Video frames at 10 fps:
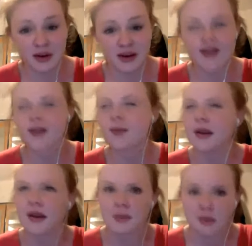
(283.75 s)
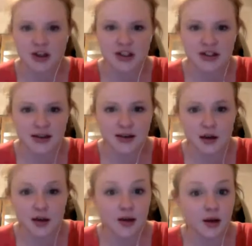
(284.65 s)
independent person,
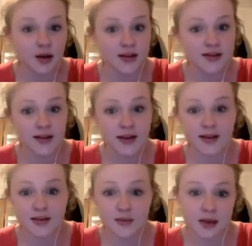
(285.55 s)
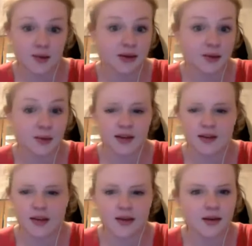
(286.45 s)
and all it's done is made me
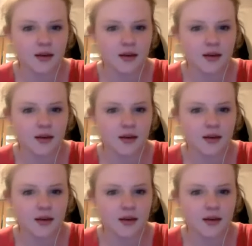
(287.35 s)
dependent.